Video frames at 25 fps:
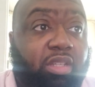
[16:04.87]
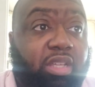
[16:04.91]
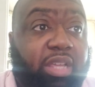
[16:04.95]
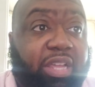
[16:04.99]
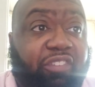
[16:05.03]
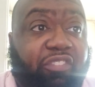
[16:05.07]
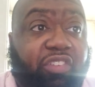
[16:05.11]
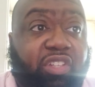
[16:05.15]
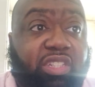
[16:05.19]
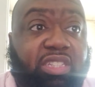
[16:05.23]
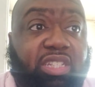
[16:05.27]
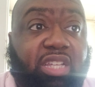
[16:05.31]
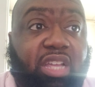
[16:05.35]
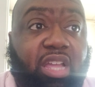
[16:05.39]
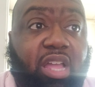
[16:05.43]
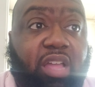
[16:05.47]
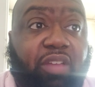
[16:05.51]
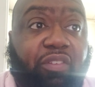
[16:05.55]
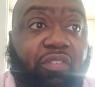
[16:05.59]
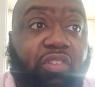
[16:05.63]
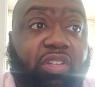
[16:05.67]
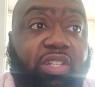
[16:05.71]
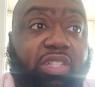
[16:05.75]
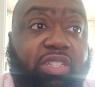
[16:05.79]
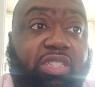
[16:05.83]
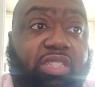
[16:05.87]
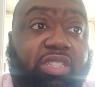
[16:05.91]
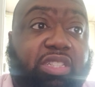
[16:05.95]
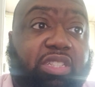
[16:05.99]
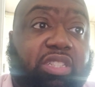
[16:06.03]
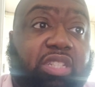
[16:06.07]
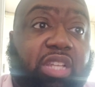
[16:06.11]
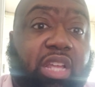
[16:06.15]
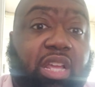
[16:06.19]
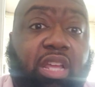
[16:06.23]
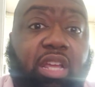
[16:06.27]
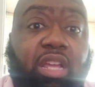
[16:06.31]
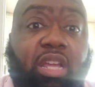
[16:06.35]
If his confidence
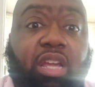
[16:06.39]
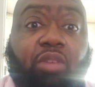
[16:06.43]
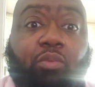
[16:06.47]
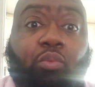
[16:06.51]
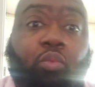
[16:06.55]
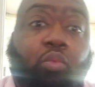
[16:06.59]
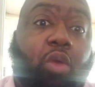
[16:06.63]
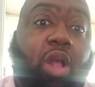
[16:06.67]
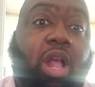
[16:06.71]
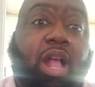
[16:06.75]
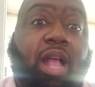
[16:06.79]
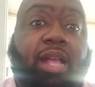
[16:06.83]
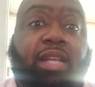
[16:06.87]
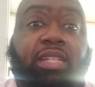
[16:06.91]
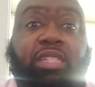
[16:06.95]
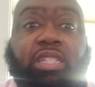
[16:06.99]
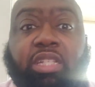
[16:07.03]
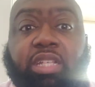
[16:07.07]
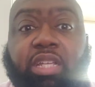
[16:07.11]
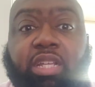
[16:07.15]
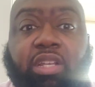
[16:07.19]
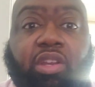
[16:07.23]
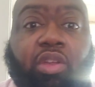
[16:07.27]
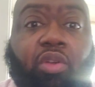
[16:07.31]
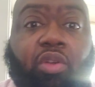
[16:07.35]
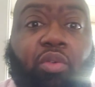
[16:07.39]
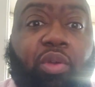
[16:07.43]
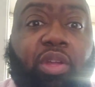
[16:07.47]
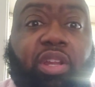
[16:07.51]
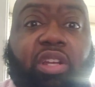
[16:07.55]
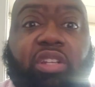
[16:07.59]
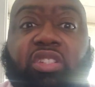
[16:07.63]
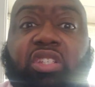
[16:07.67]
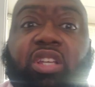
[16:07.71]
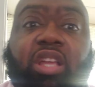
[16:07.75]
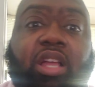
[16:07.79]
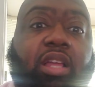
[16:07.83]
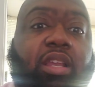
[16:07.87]
is rising and lowering,
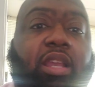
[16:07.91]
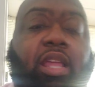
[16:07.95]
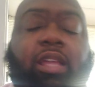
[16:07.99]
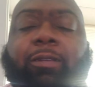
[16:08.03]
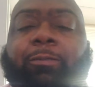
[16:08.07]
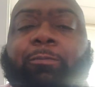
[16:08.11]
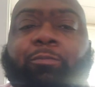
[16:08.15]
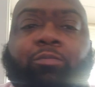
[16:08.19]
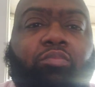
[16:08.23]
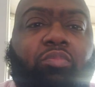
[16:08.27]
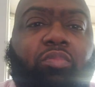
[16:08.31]
it's kind of like